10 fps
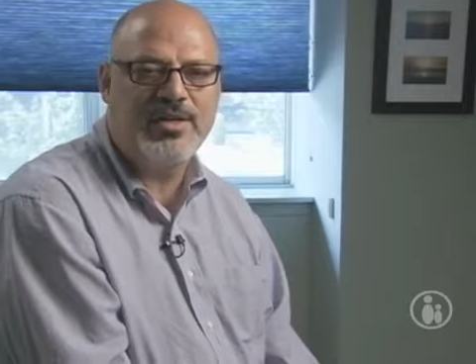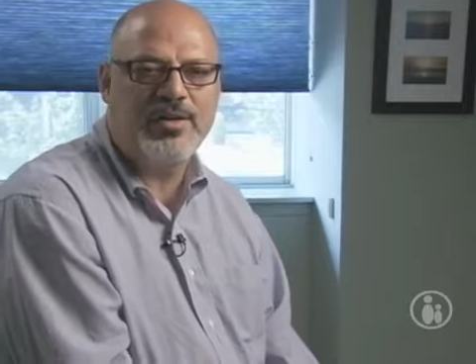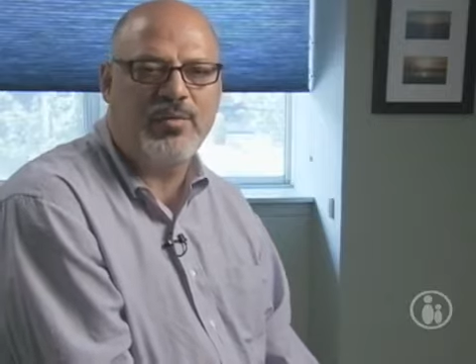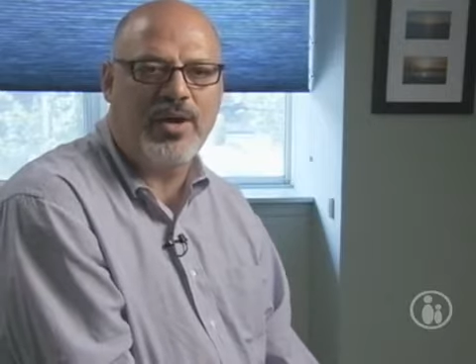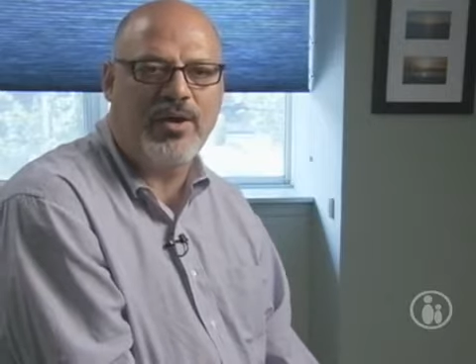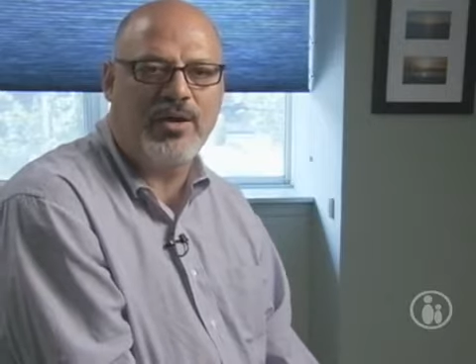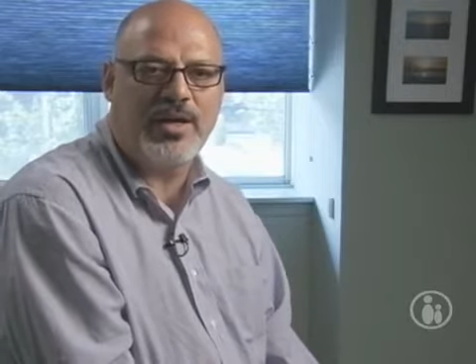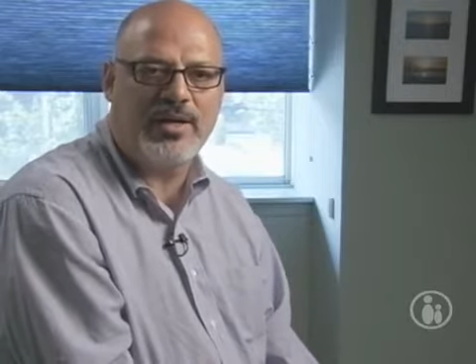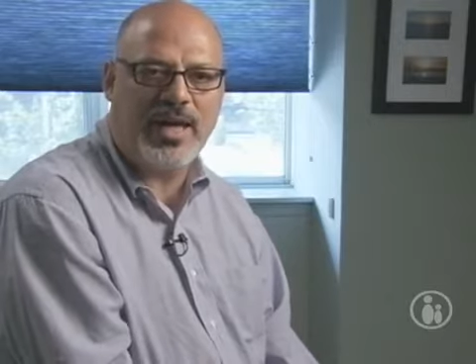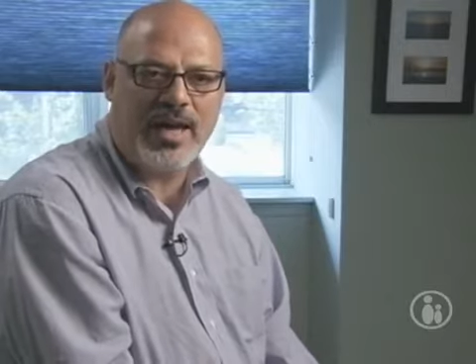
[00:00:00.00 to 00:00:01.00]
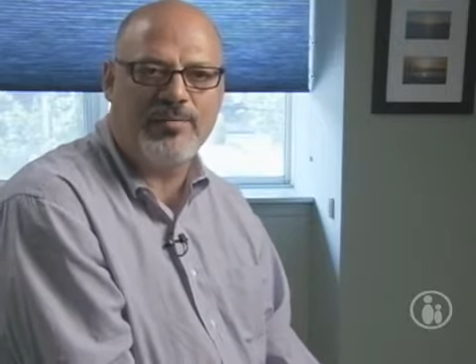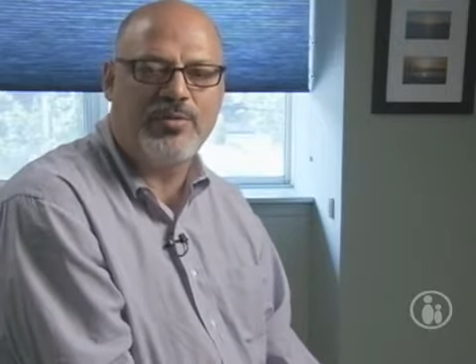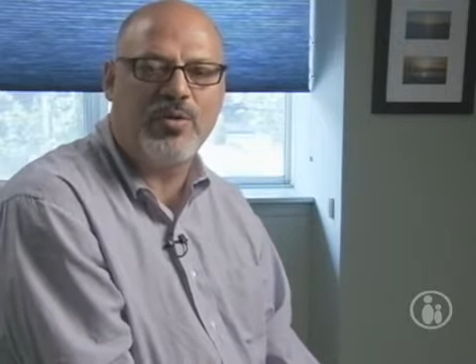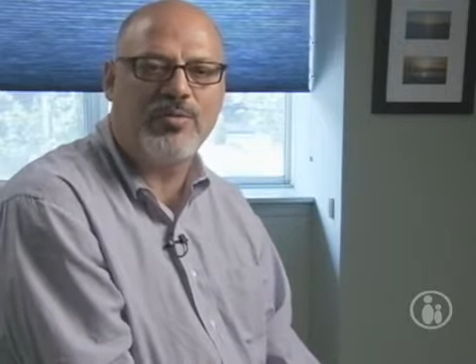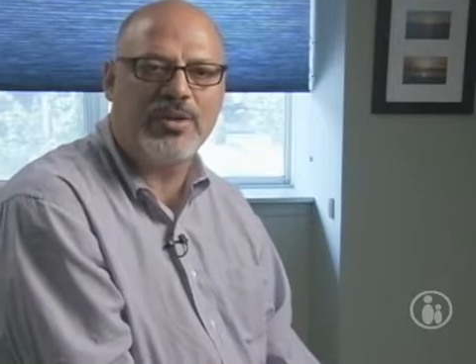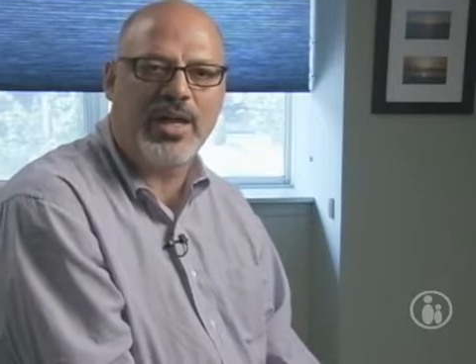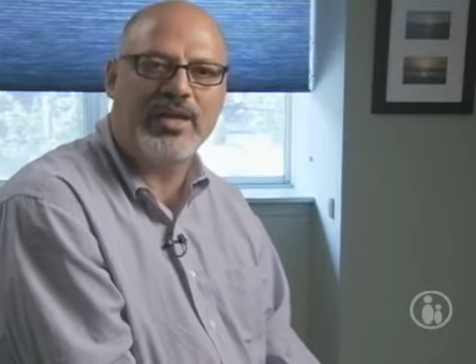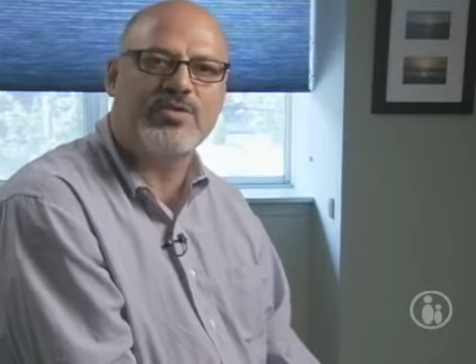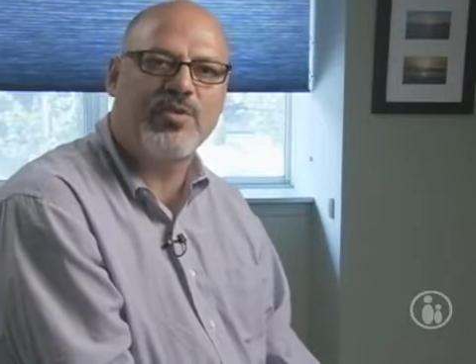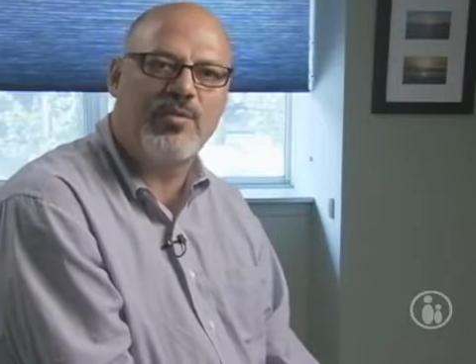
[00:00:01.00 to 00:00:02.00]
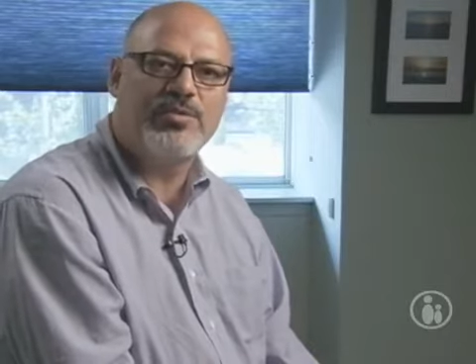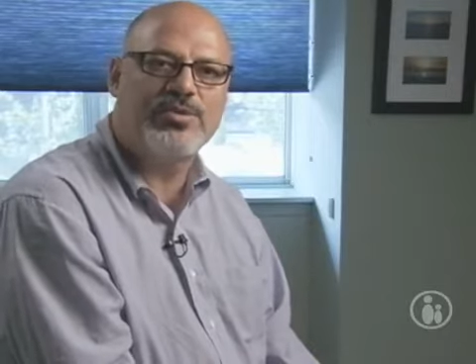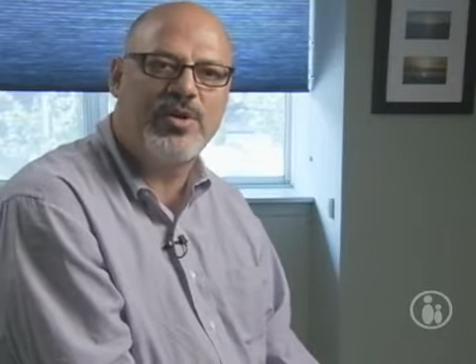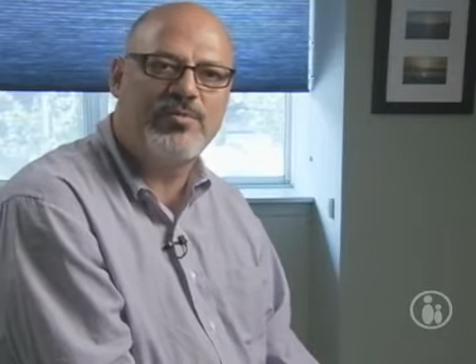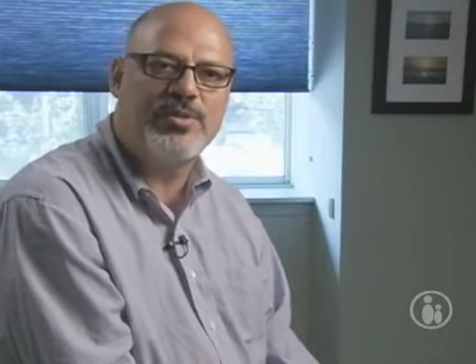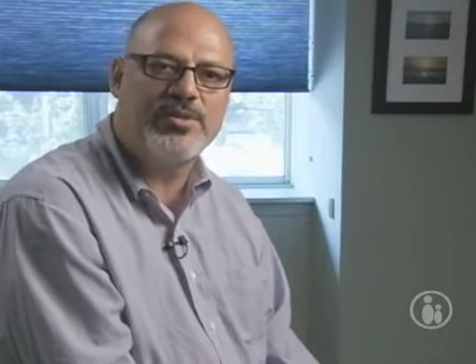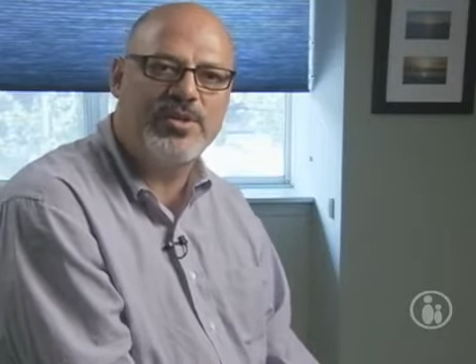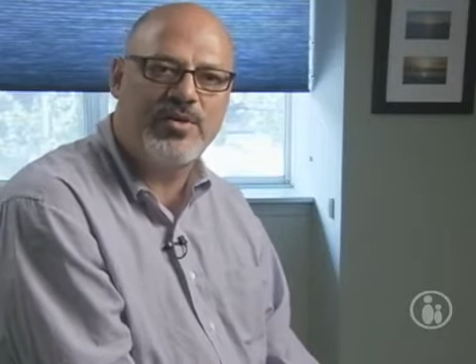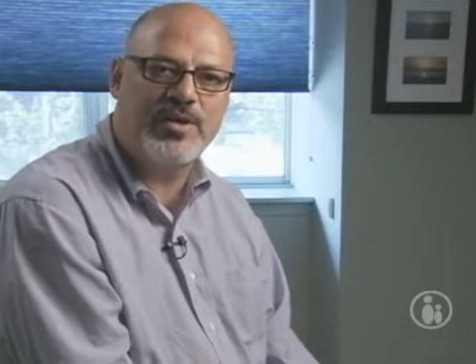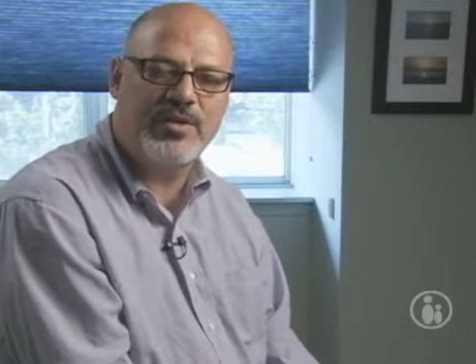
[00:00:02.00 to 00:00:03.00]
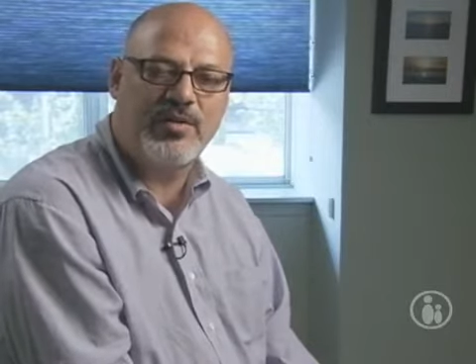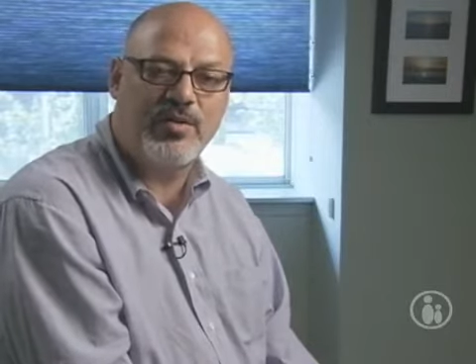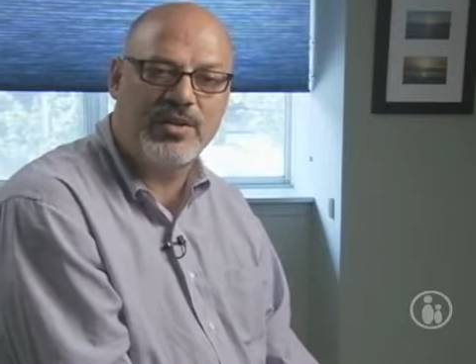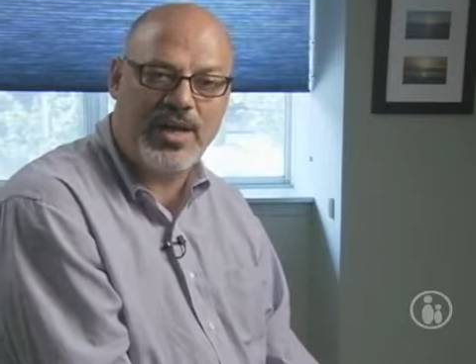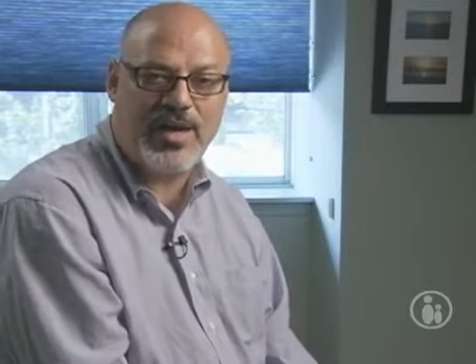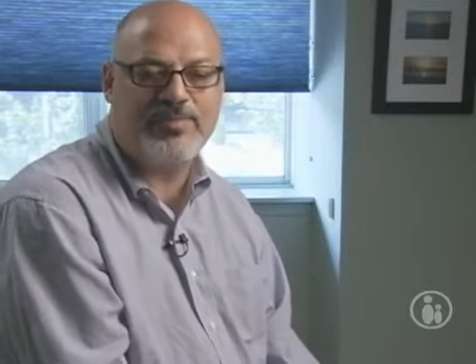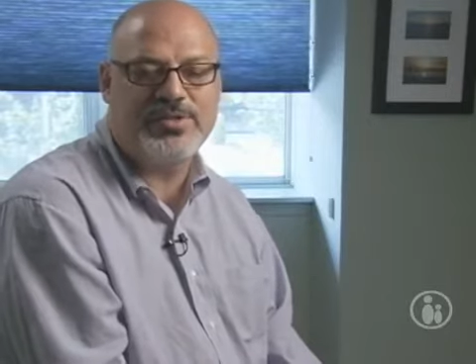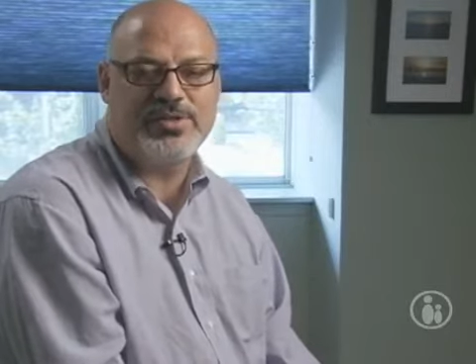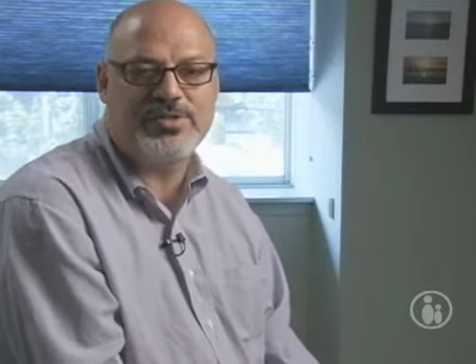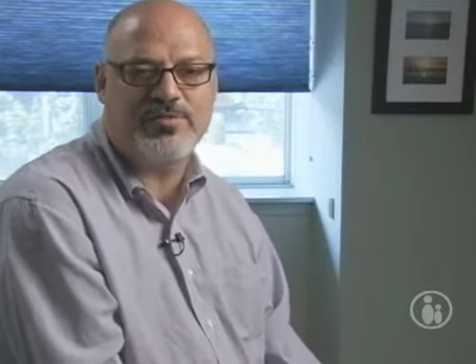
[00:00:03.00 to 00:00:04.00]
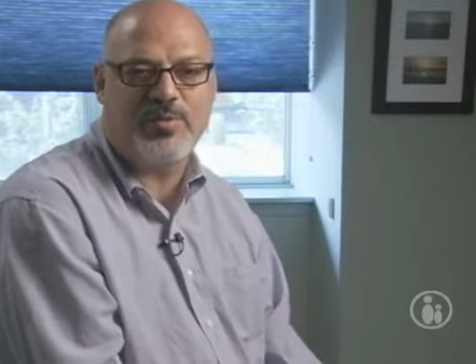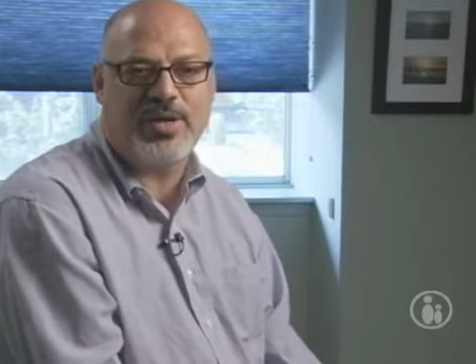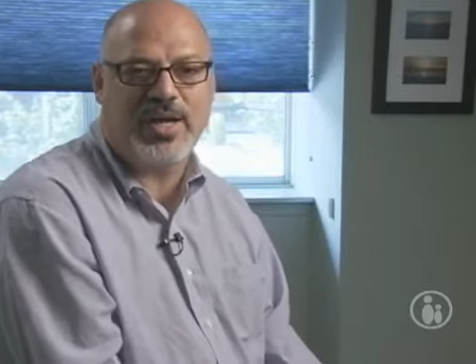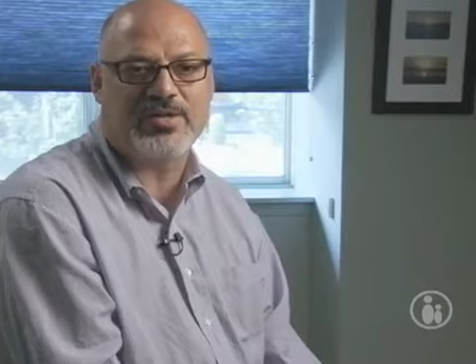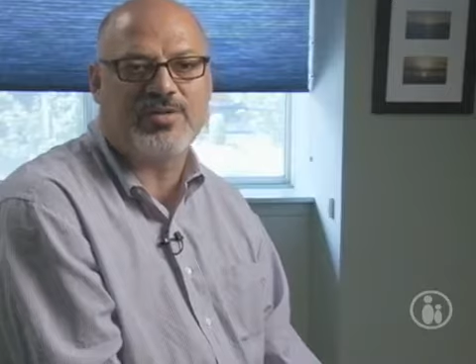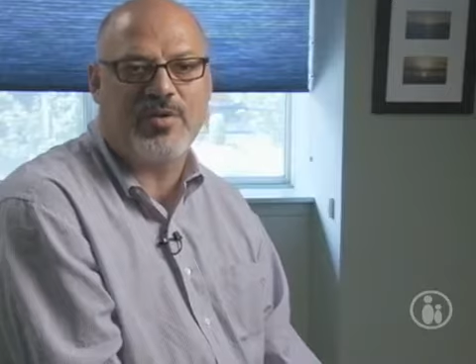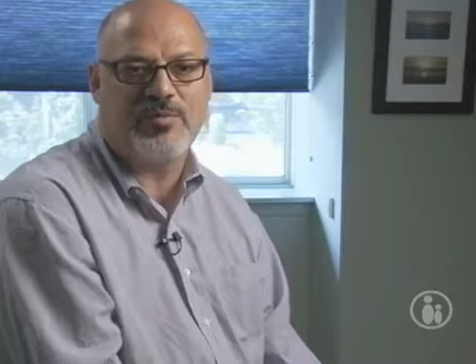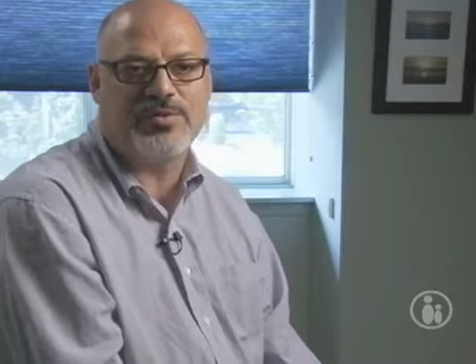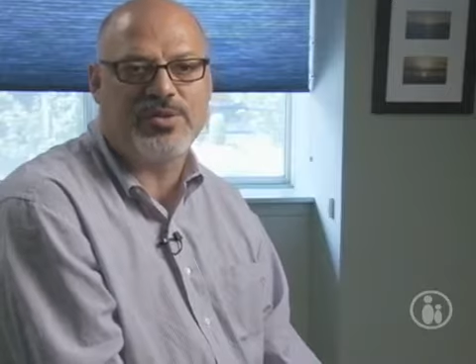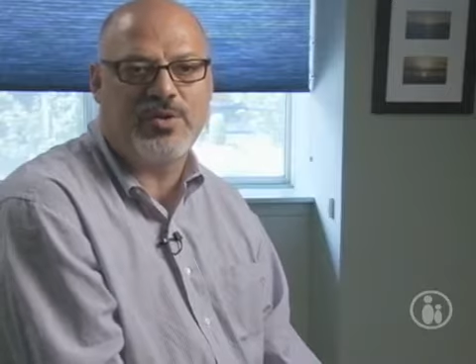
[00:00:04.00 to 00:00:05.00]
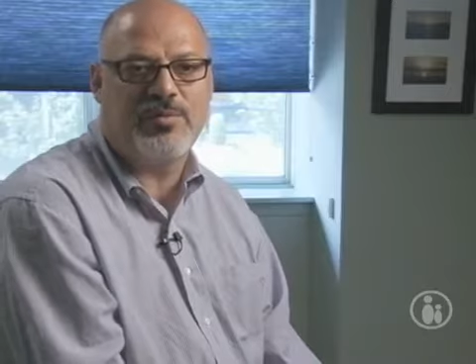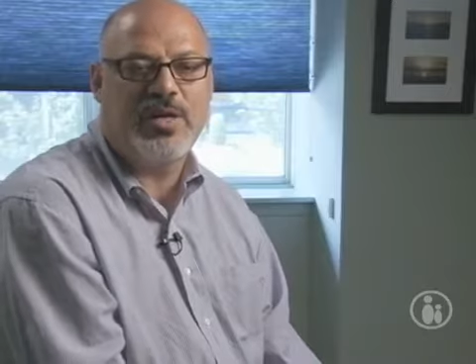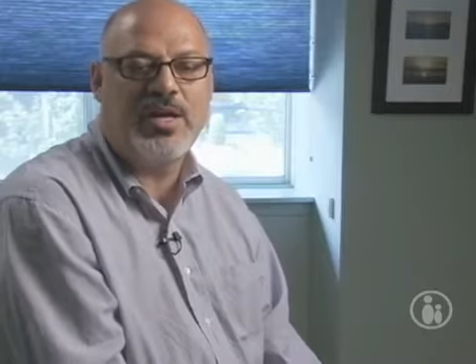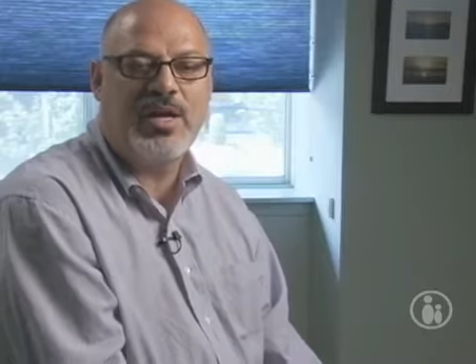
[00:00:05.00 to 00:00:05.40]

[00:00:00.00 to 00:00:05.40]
where an abnormal X chromosome is noted, or the absence of one X chromosome,